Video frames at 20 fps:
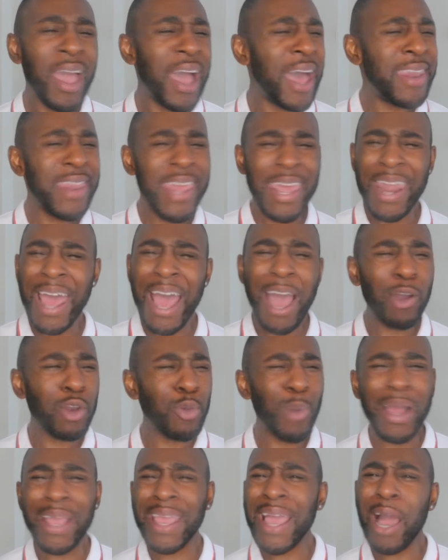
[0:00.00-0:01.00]
And then how
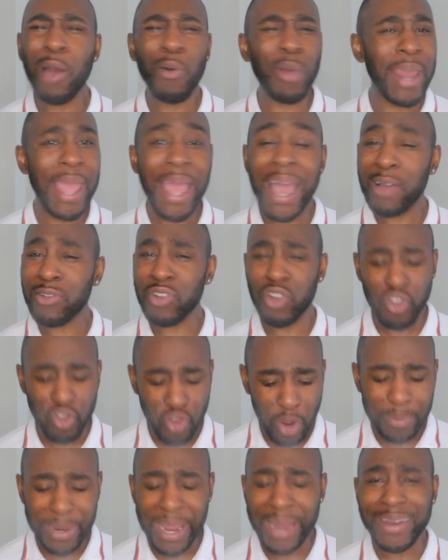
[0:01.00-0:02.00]
do I calculate how to
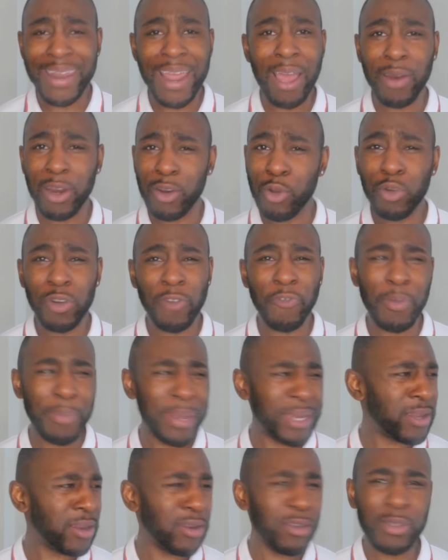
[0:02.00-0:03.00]
drop that down in order for
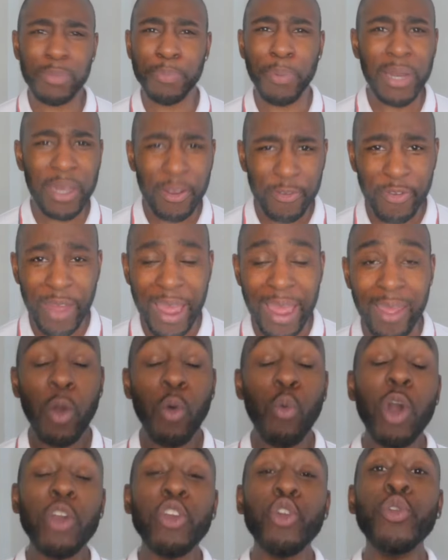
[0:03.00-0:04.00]
me to lose body fat?
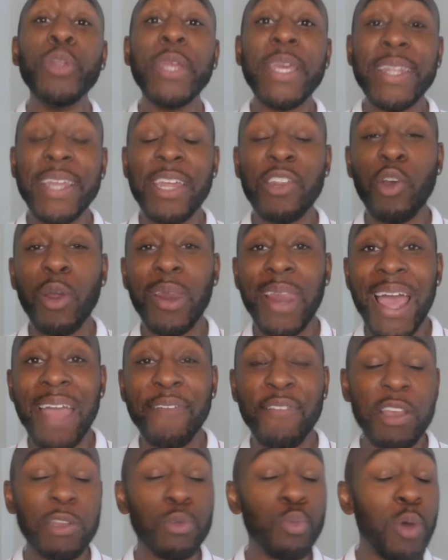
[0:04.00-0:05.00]
What you need in your
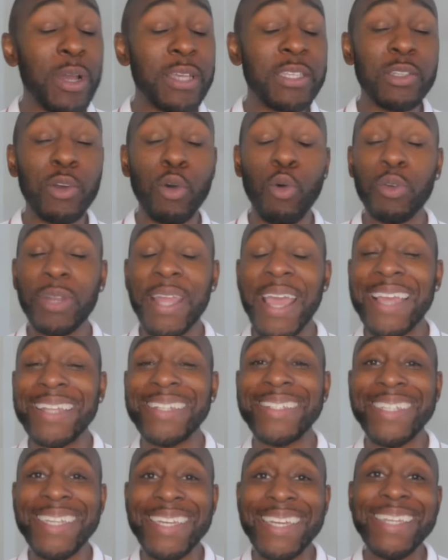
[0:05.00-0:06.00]
life is what's called
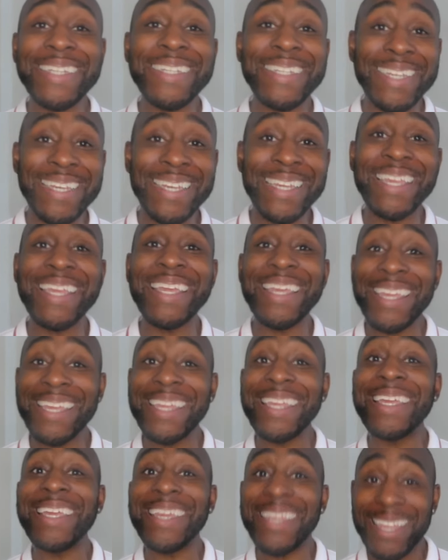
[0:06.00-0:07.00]
a
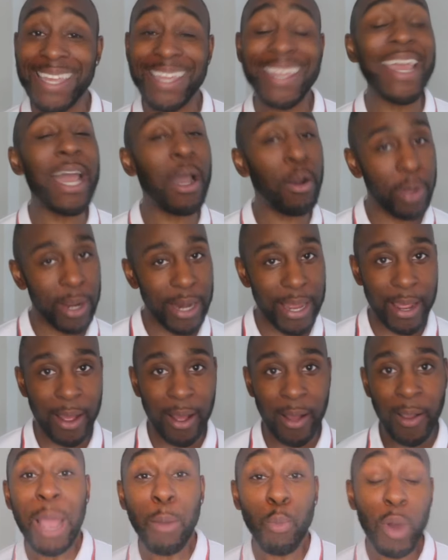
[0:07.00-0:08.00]
TDEE
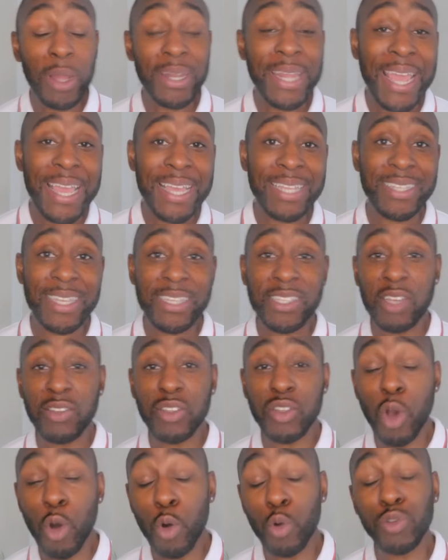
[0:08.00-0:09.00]
calculator. And what that is a
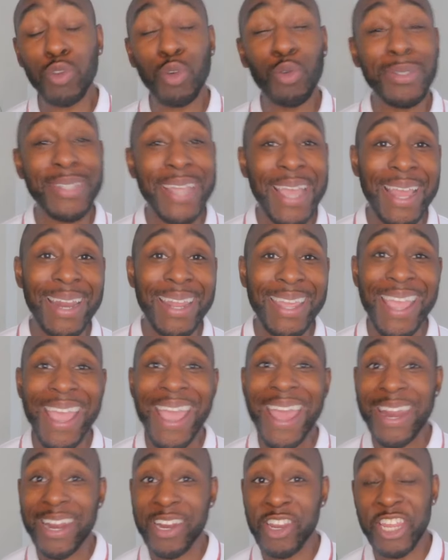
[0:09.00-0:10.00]
total daily
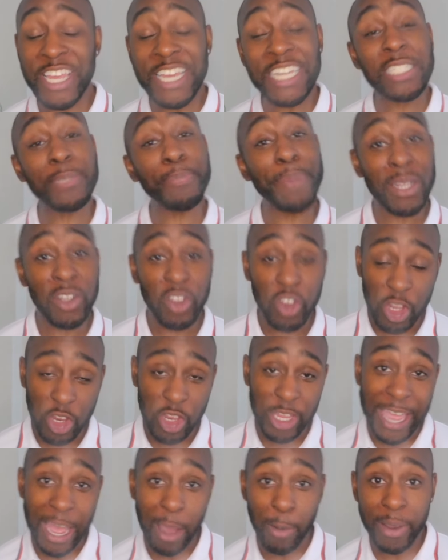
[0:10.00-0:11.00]
energy expenditure
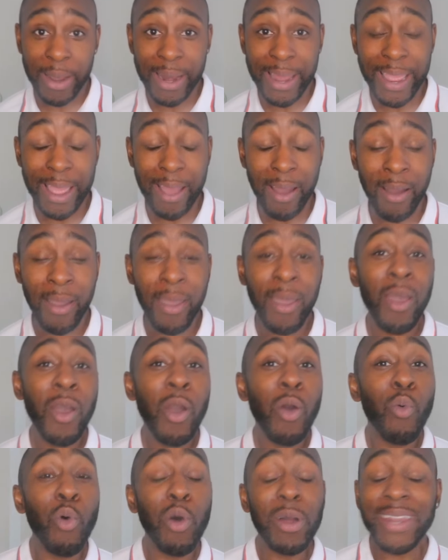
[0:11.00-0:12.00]
calculator.
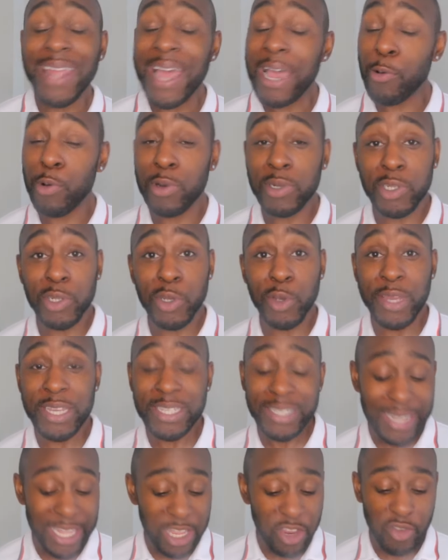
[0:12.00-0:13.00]
What that will do
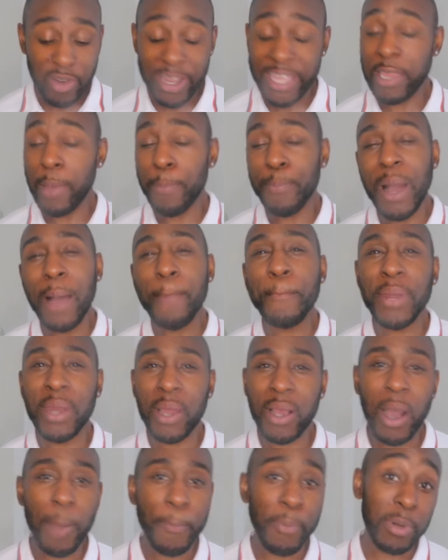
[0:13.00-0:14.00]
is literally you pump in a
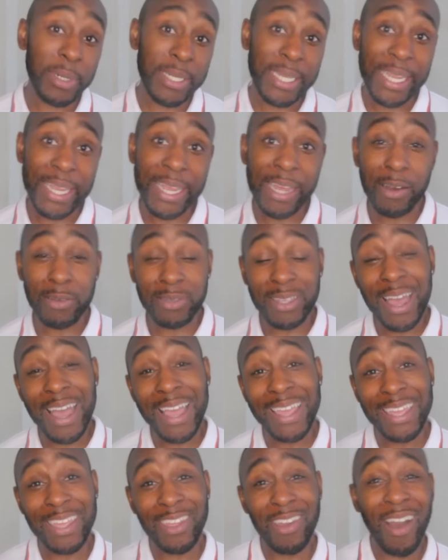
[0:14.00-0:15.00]
couple of details,
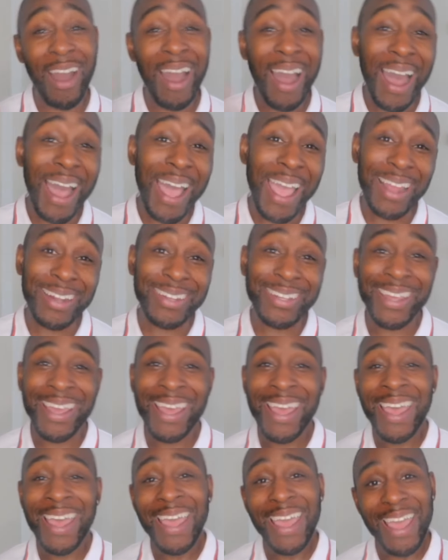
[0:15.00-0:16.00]
i.e. your height,
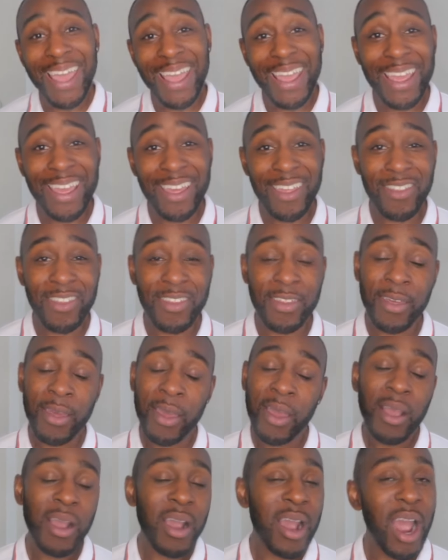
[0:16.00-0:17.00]
age,
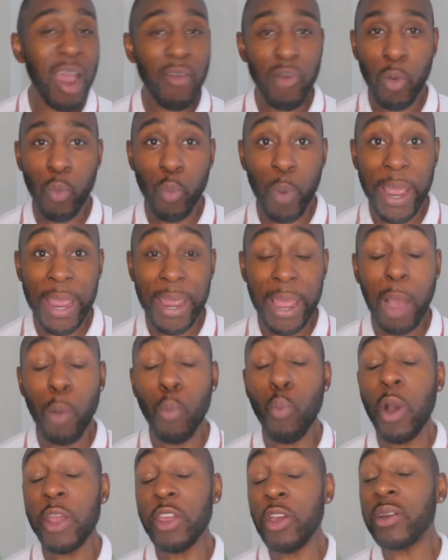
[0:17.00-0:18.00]
current weight,
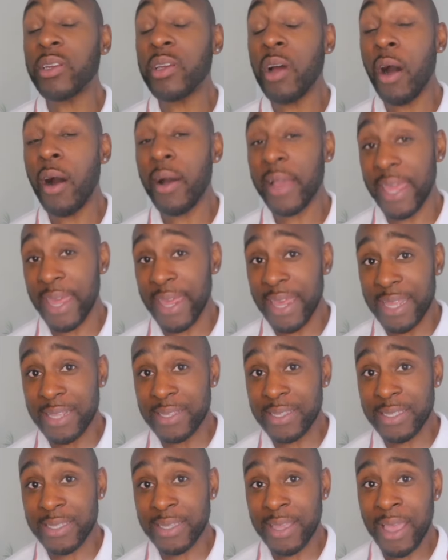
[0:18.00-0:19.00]
and what your target
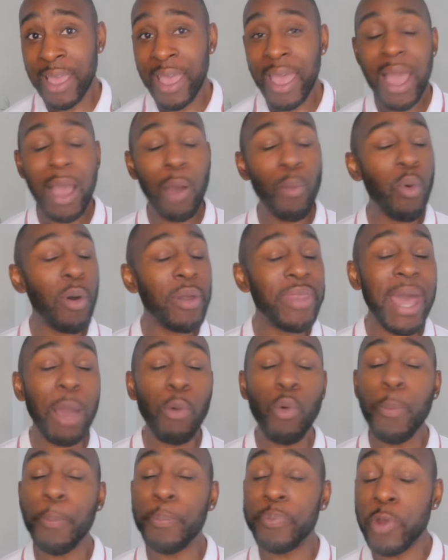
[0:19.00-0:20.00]
is. And what that
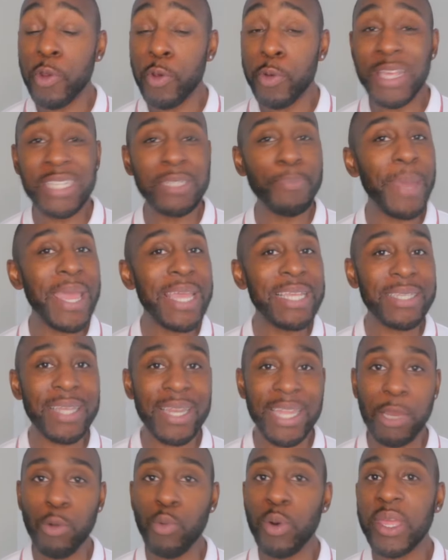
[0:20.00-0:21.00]
will do is
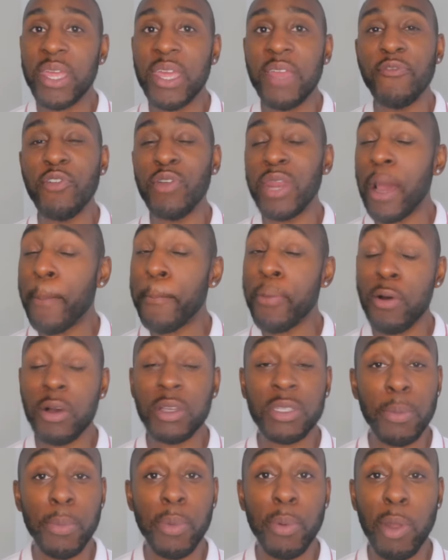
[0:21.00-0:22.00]
basically it will give you an
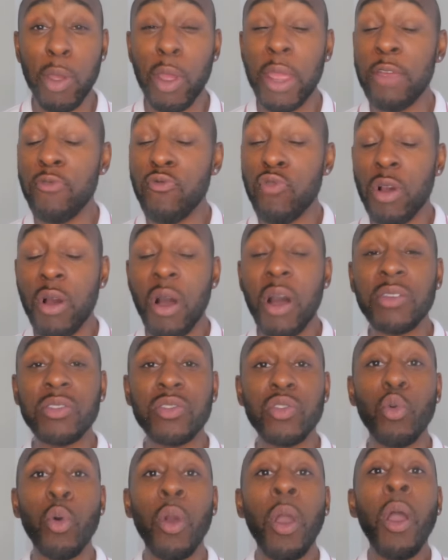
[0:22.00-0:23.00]
approximate in regards
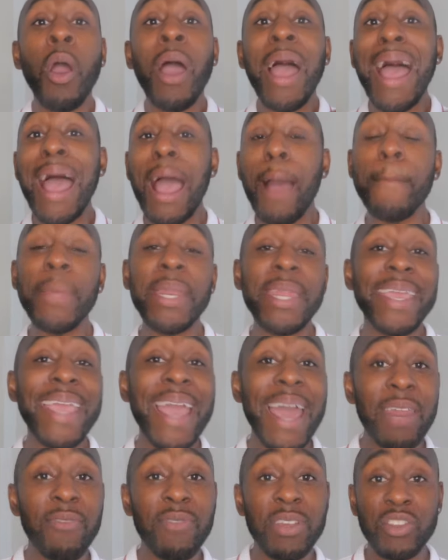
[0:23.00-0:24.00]
to how many
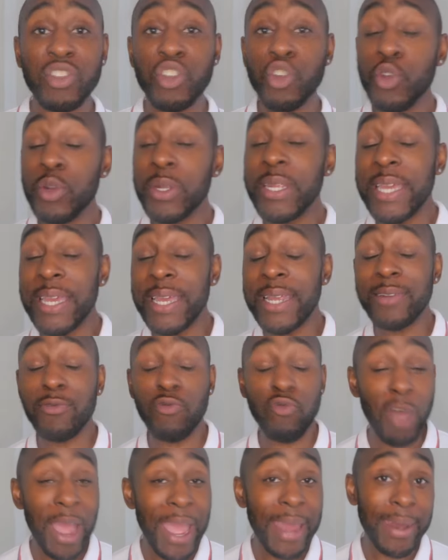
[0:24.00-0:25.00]
calories you need
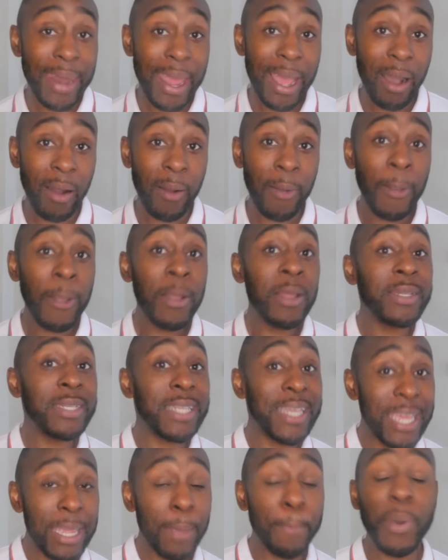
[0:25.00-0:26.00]
right now
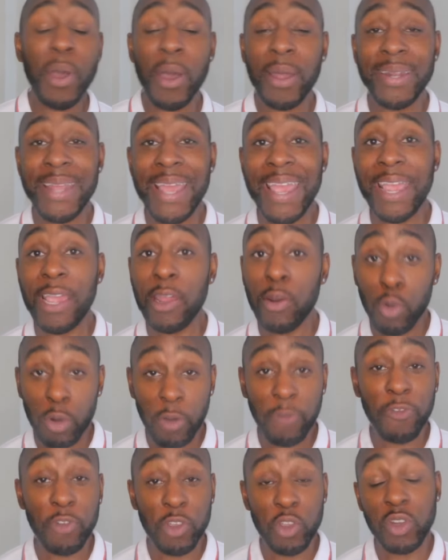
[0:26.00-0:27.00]
to eat per day in
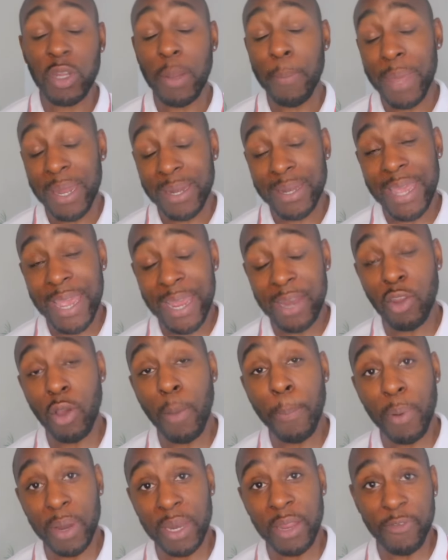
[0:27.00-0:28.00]
order for you to maintain your
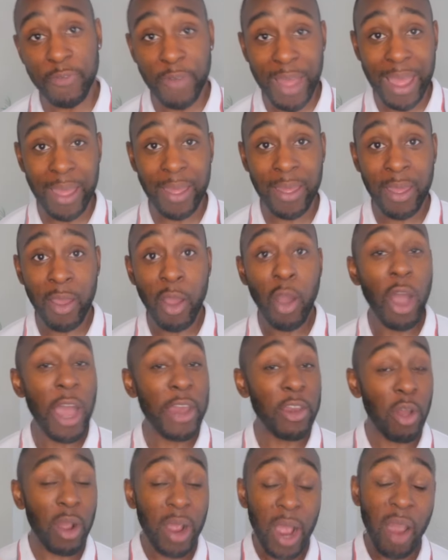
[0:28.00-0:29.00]
body fat
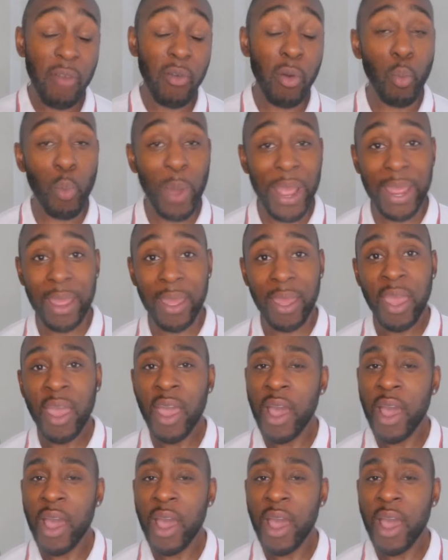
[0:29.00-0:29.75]
and your current weight.